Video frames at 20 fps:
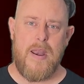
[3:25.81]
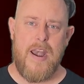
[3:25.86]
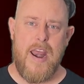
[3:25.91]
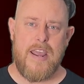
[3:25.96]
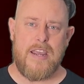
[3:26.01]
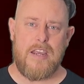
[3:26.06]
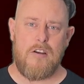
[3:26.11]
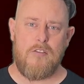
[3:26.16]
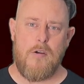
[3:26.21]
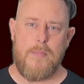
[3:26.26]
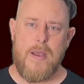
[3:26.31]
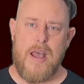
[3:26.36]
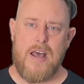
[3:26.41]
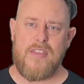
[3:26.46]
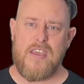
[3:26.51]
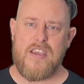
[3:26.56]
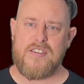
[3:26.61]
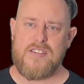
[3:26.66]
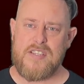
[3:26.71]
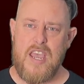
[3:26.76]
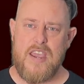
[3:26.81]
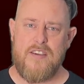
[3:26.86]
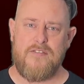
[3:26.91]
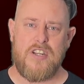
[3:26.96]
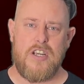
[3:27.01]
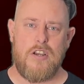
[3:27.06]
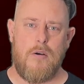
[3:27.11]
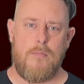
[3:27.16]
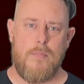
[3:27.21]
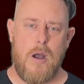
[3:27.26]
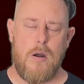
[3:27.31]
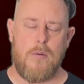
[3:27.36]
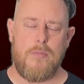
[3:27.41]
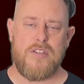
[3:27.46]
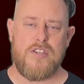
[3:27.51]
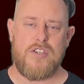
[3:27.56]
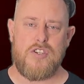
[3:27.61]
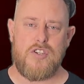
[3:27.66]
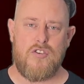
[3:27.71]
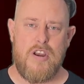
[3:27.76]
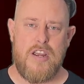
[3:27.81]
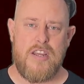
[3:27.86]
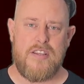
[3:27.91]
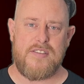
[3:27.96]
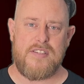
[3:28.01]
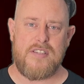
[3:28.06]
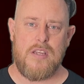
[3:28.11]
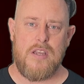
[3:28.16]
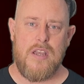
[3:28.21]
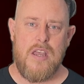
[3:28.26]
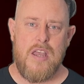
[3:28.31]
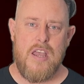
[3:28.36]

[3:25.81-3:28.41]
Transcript: in anger about their safety on Melbourne's streets,